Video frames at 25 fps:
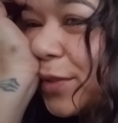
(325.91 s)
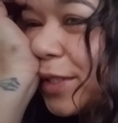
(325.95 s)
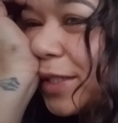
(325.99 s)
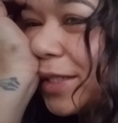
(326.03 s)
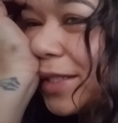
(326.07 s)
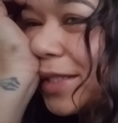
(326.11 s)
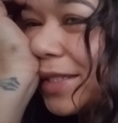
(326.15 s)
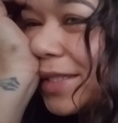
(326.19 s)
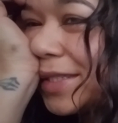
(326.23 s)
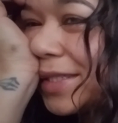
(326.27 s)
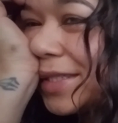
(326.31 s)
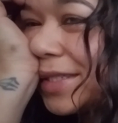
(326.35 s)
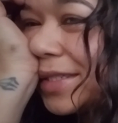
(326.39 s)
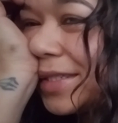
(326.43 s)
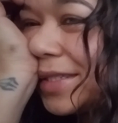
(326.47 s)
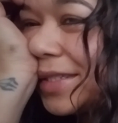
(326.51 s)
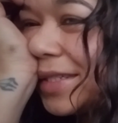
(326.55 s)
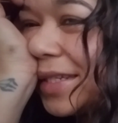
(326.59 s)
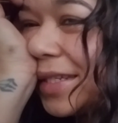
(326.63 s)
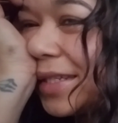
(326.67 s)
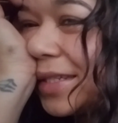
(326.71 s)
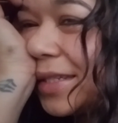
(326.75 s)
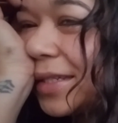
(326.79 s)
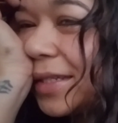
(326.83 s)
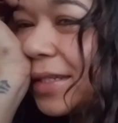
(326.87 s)
I think they don't want
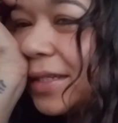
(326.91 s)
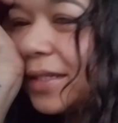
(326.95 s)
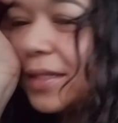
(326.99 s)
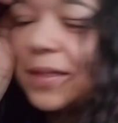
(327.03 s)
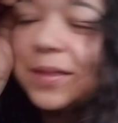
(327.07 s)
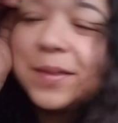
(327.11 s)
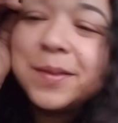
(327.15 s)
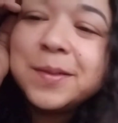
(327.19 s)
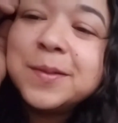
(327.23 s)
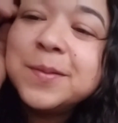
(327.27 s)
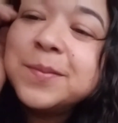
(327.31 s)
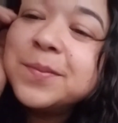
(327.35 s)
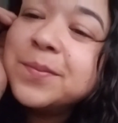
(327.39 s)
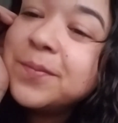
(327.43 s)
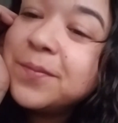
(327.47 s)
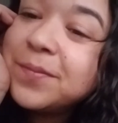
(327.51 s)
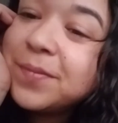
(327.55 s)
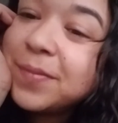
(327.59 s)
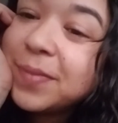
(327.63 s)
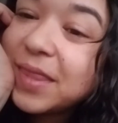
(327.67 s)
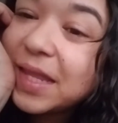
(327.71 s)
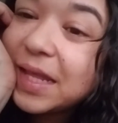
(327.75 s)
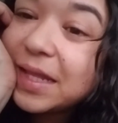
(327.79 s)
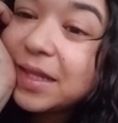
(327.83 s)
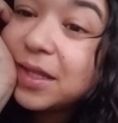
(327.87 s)
to put the work in
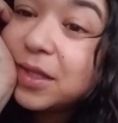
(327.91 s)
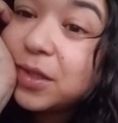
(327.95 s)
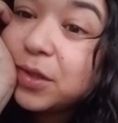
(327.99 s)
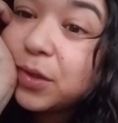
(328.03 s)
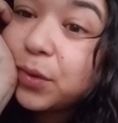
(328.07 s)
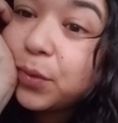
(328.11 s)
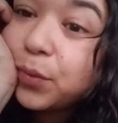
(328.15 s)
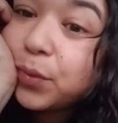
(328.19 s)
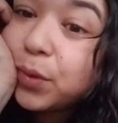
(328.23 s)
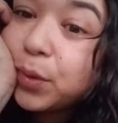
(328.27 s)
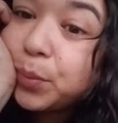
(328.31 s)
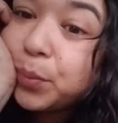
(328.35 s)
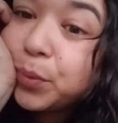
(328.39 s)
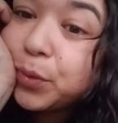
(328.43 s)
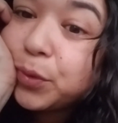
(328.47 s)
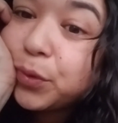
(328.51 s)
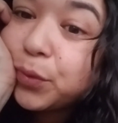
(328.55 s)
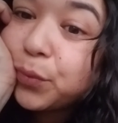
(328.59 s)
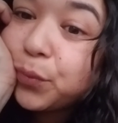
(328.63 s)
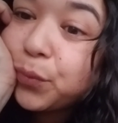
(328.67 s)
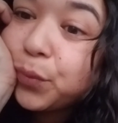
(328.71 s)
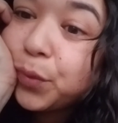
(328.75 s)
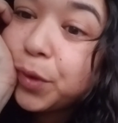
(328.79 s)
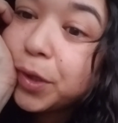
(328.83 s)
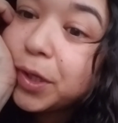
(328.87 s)
making the flaxseed, but
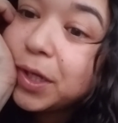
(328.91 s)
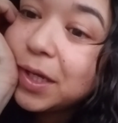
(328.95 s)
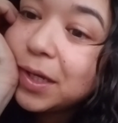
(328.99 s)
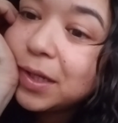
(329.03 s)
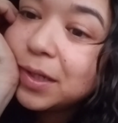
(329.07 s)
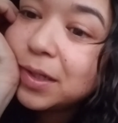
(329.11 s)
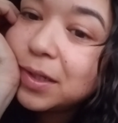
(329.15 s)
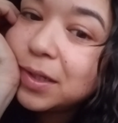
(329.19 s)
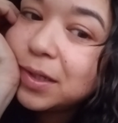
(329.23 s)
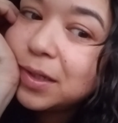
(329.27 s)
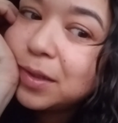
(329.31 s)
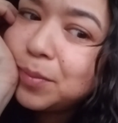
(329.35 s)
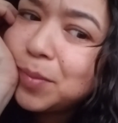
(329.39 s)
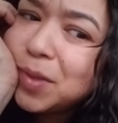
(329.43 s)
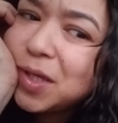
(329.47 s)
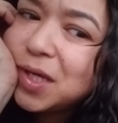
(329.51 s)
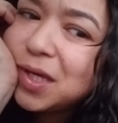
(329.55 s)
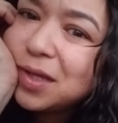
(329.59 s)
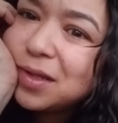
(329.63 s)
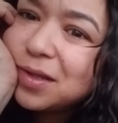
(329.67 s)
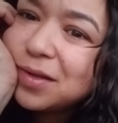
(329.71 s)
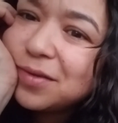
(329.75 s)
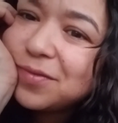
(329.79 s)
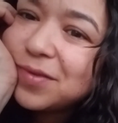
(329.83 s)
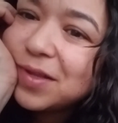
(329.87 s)
they don't even know
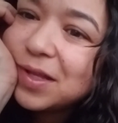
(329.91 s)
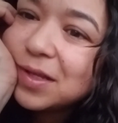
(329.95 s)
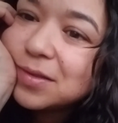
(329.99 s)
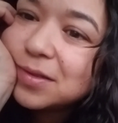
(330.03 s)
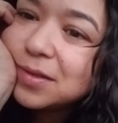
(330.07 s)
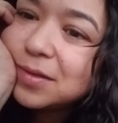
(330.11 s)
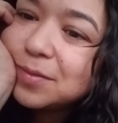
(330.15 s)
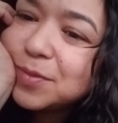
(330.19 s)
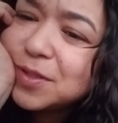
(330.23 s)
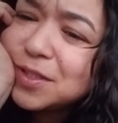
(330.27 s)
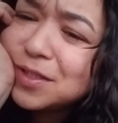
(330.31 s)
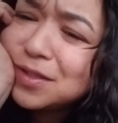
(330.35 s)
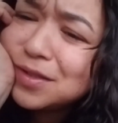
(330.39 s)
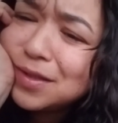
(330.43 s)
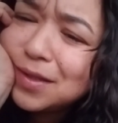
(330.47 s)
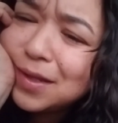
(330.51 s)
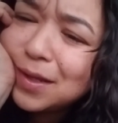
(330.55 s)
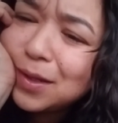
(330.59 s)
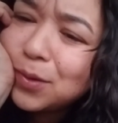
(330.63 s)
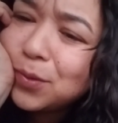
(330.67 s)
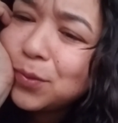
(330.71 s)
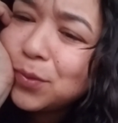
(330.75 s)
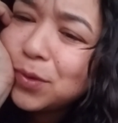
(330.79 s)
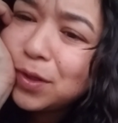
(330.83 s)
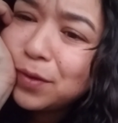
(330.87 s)
how easy it is
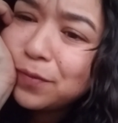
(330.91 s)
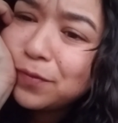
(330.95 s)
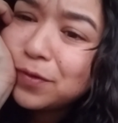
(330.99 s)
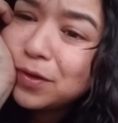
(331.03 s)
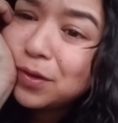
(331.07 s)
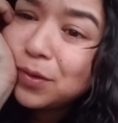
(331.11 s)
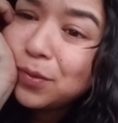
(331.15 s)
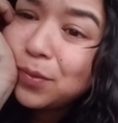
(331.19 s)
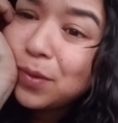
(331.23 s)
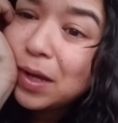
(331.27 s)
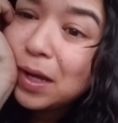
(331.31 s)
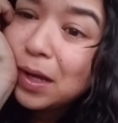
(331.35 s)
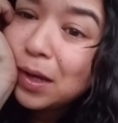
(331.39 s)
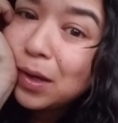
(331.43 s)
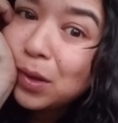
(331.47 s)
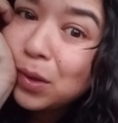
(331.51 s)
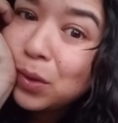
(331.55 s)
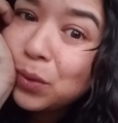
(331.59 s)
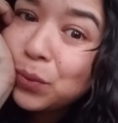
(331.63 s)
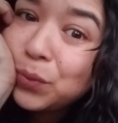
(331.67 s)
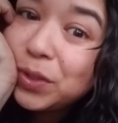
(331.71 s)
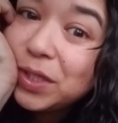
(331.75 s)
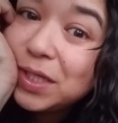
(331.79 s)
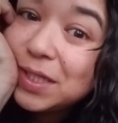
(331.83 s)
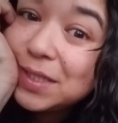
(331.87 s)
to make. But anyways,
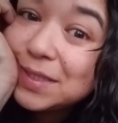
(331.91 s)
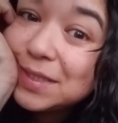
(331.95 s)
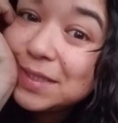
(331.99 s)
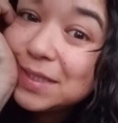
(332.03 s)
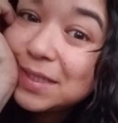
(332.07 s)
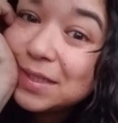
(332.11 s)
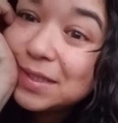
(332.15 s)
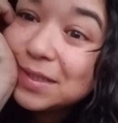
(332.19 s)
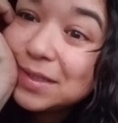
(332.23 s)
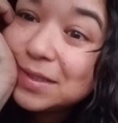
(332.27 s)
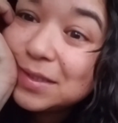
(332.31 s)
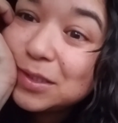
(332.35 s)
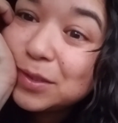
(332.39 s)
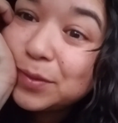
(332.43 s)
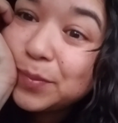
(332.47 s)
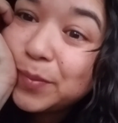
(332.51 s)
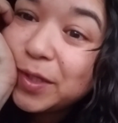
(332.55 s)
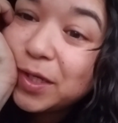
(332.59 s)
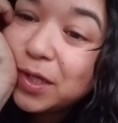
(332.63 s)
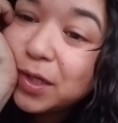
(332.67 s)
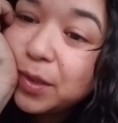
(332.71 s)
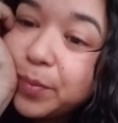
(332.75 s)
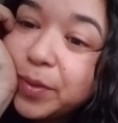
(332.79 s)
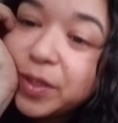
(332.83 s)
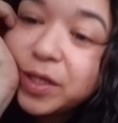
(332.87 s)
I'm
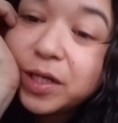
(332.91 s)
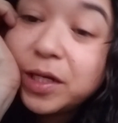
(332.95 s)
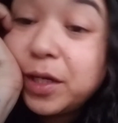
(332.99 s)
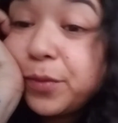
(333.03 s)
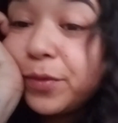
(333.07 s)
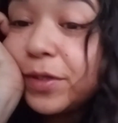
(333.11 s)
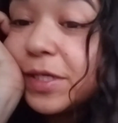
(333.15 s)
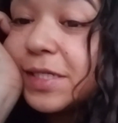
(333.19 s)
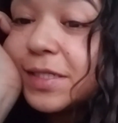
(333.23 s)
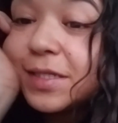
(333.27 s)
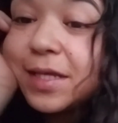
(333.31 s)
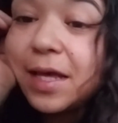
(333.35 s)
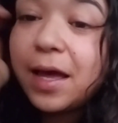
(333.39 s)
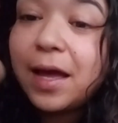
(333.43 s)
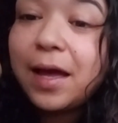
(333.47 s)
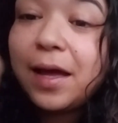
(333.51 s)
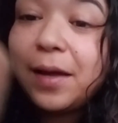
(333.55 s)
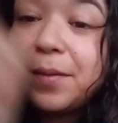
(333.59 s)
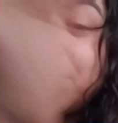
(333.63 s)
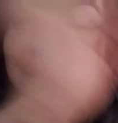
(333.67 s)
enough of my